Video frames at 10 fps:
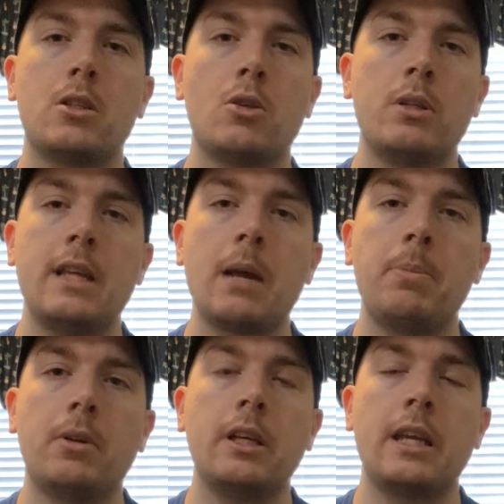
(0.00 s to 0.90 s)
So a deck
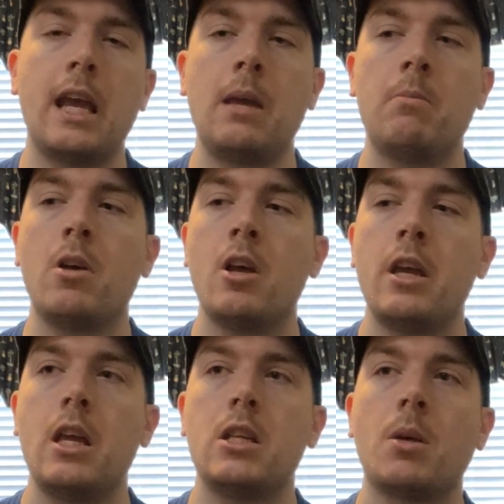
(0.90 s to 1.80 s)
building game
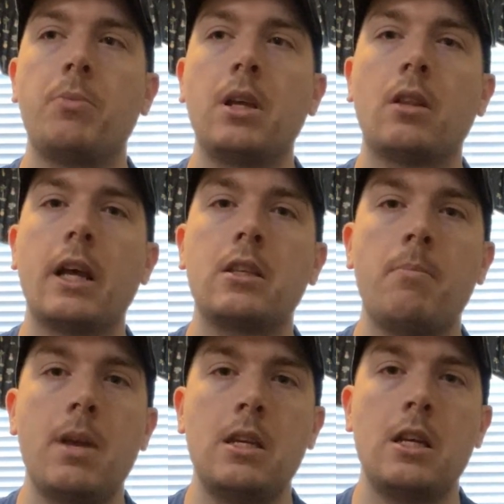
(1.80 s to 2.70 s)
is something like
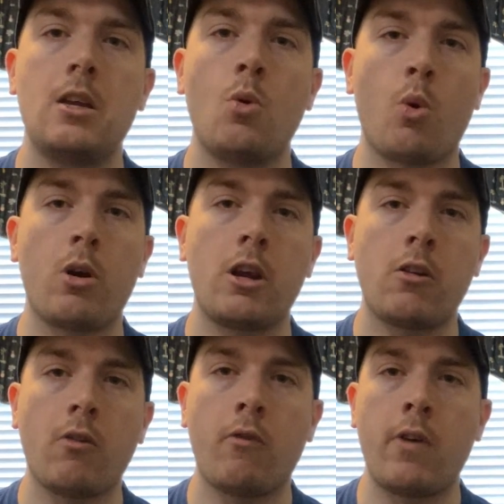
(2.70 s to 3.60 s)
Dominion or
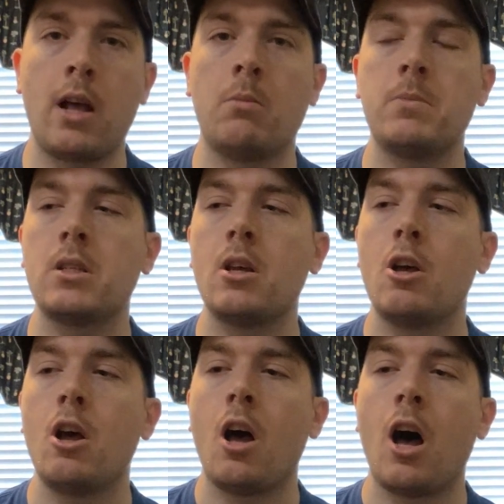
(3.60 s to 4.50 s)
Hero Realms,
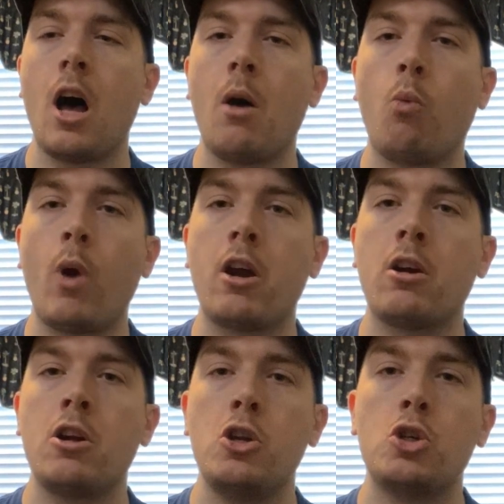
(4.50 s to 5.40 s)

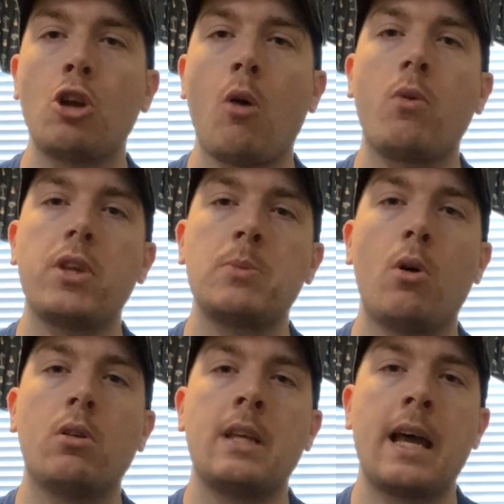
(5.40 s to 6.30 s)
where you start with a
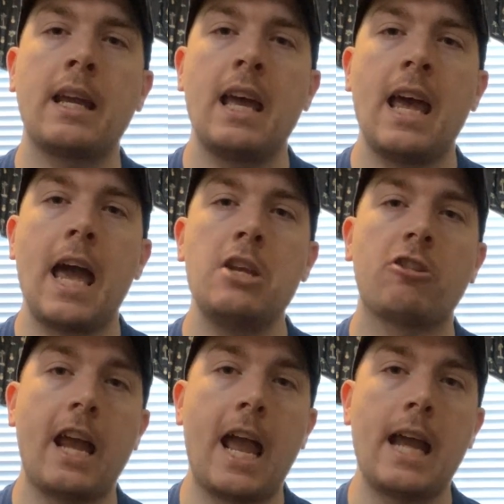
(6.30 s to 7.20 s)
small deck and
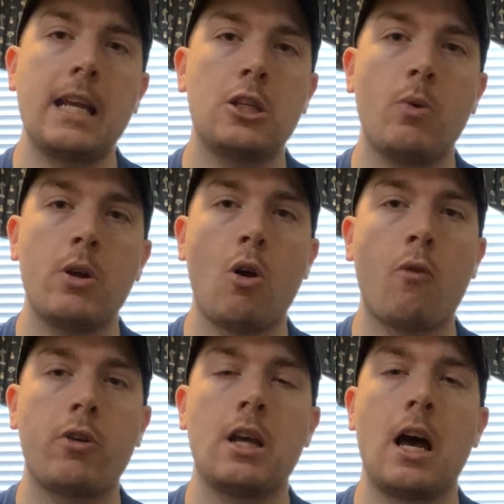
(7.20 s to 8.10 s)
you're adding to it
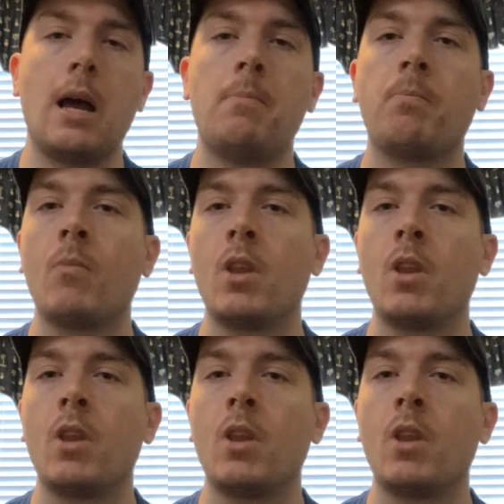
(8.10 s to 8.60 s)
over time.